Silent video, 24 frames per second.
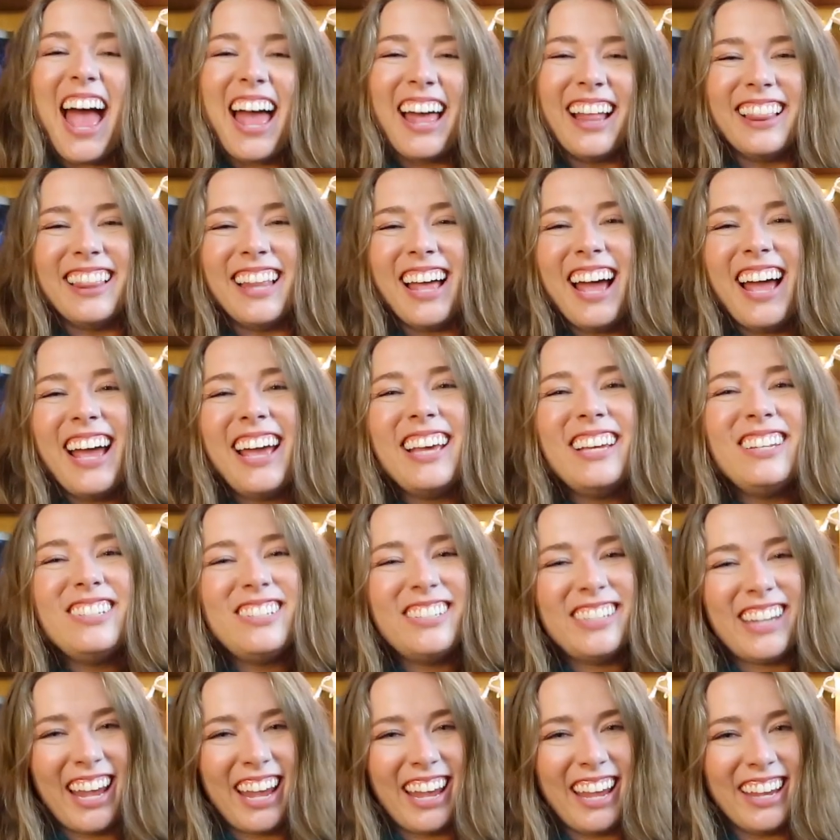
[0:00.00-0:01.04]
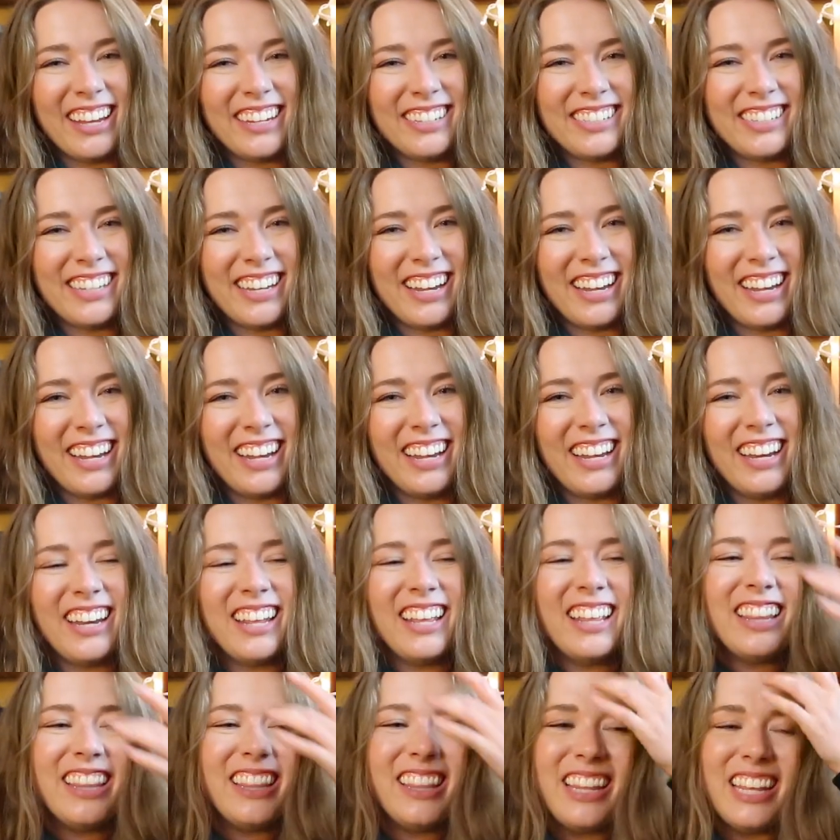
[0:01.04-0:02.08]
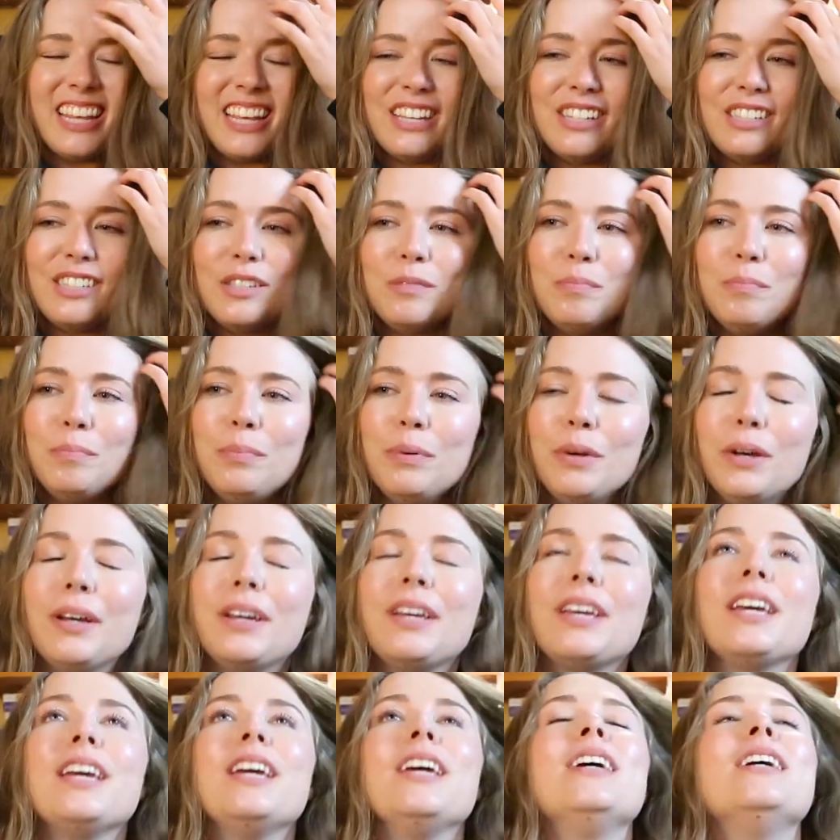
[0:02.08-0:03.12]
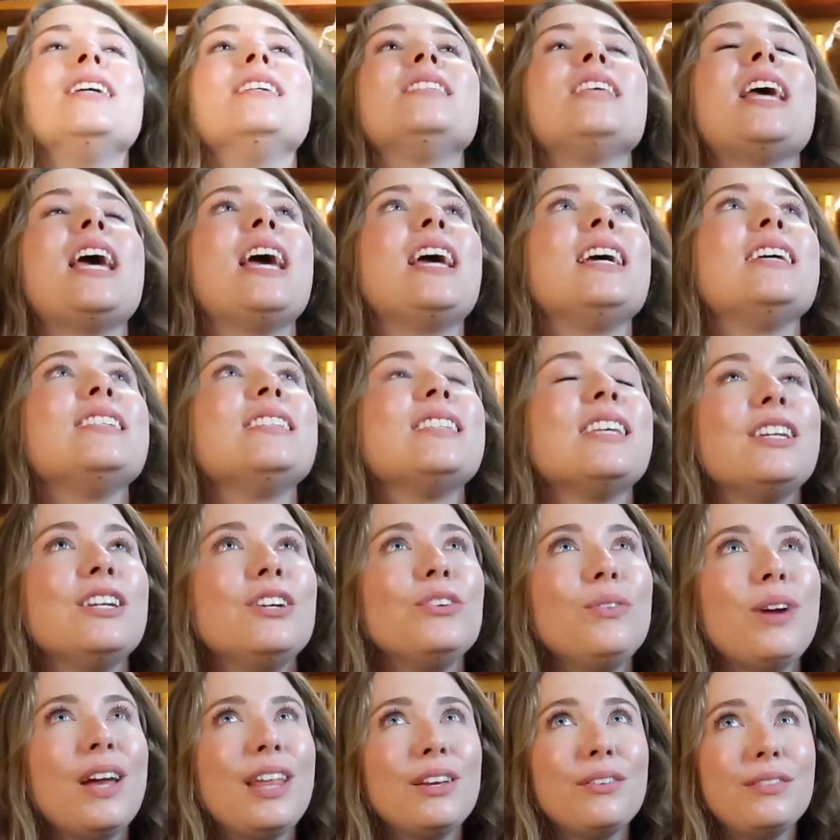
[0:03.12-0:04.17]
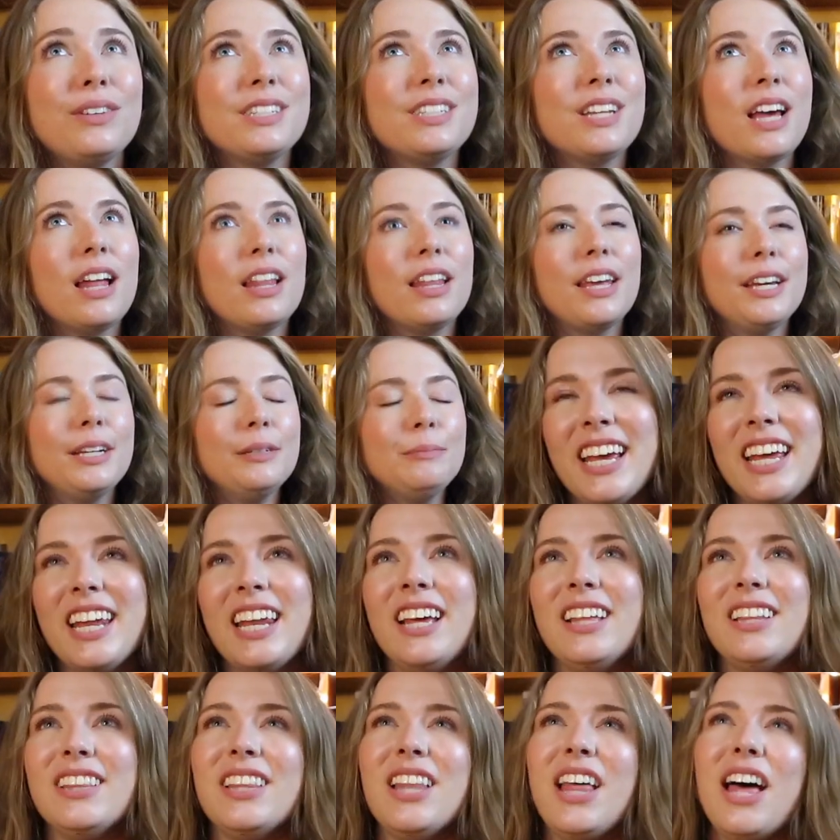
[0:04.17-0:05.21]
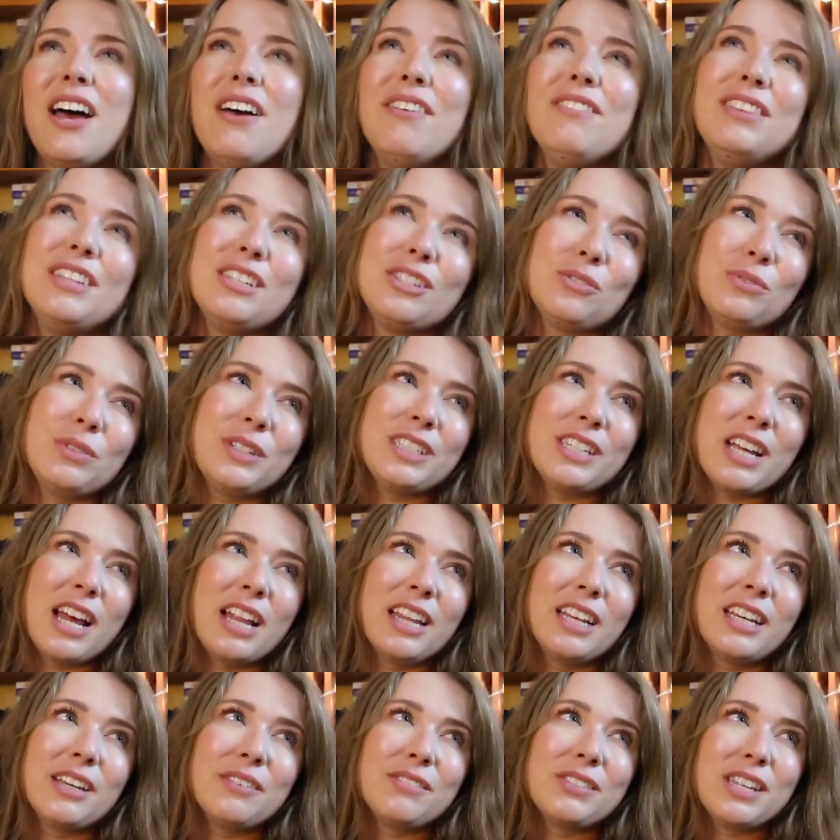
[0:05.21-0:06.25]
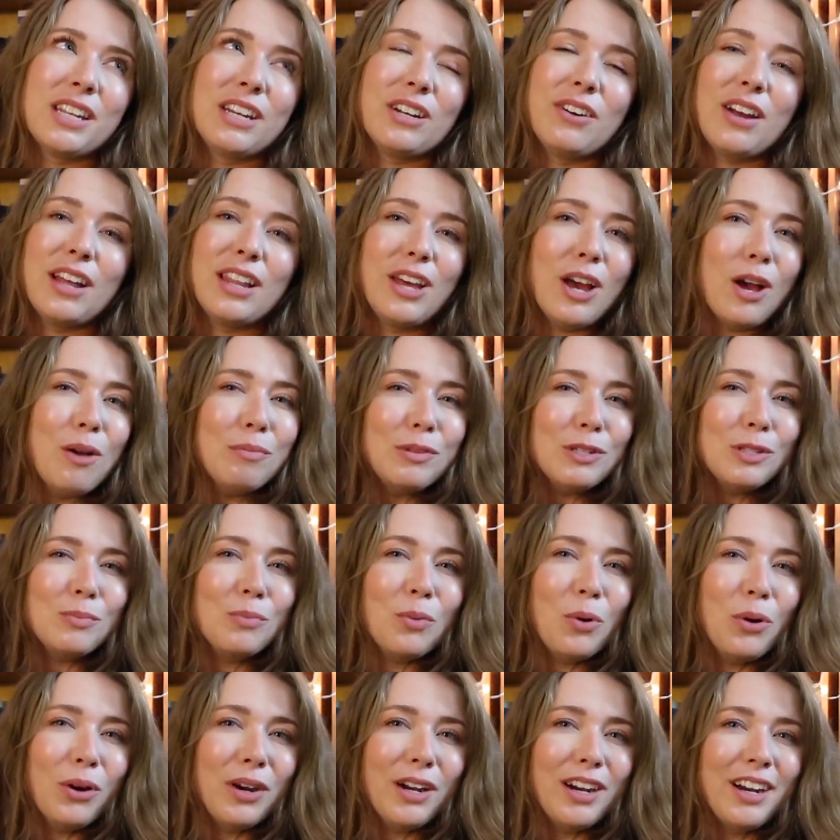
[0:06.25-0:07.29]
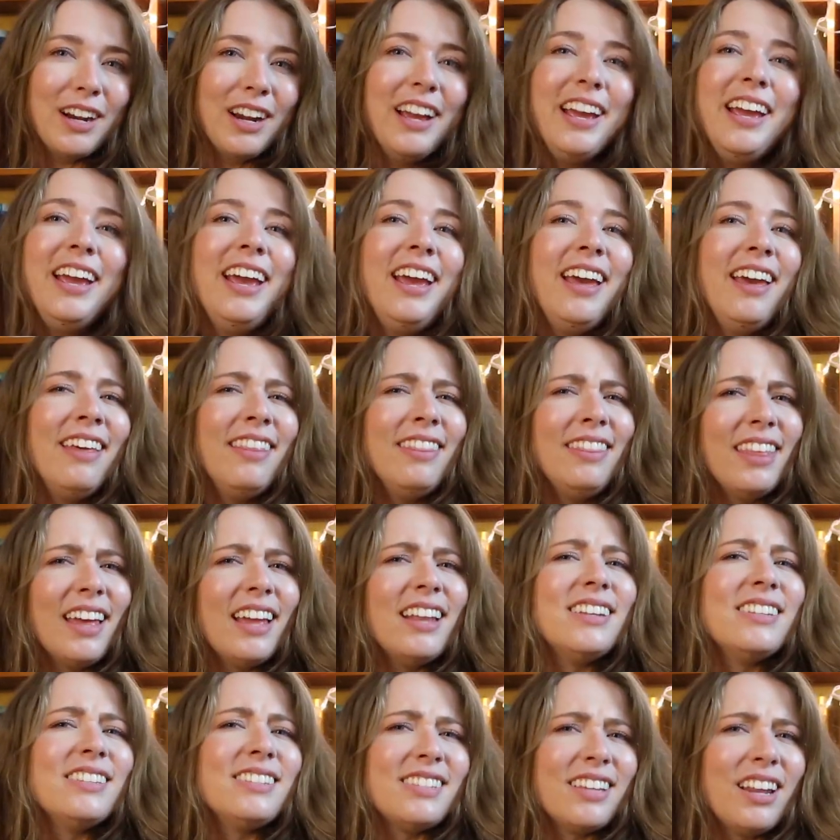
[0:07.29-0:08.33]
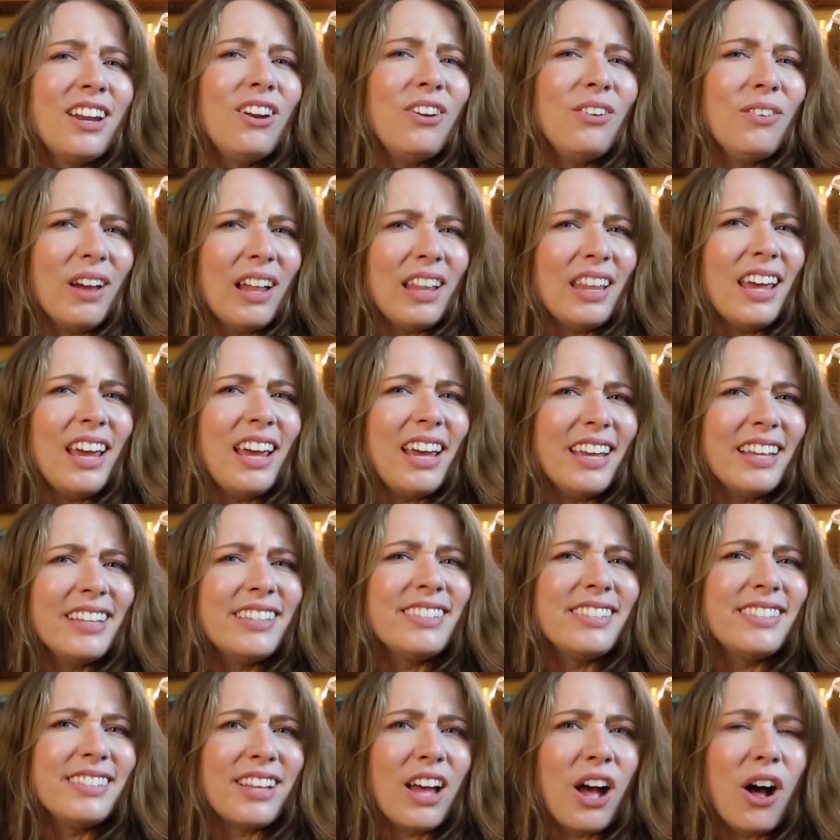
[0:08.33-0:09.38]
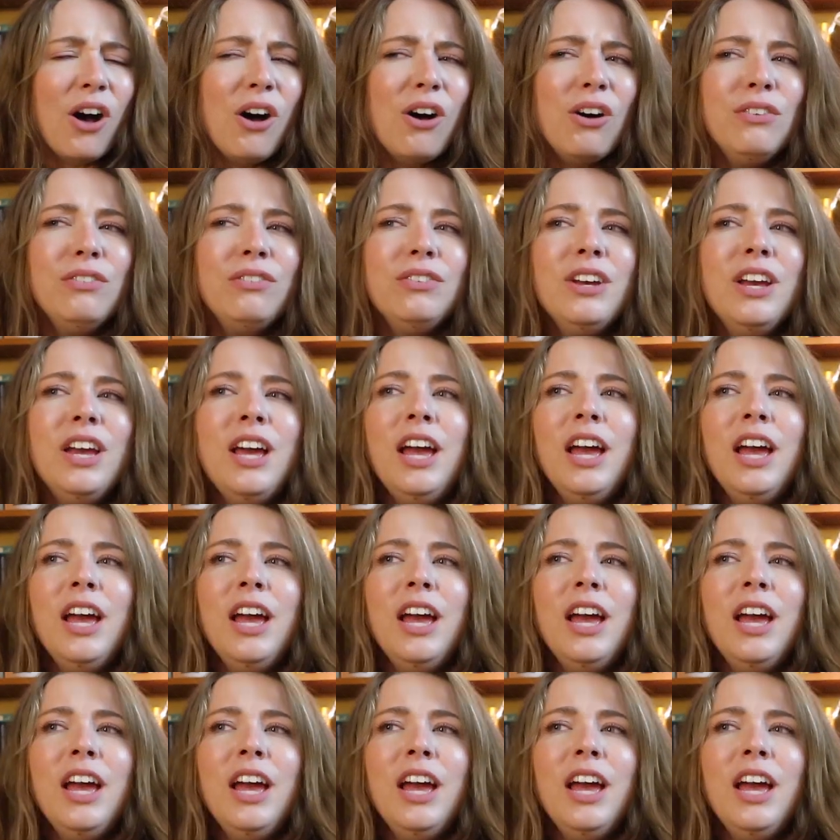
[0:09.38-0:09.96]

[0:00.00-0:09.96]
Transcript: Ella Enchanted. This book is a Cinderella retelling, and I love this retelling of Cinderella almost more than Cinderella itself.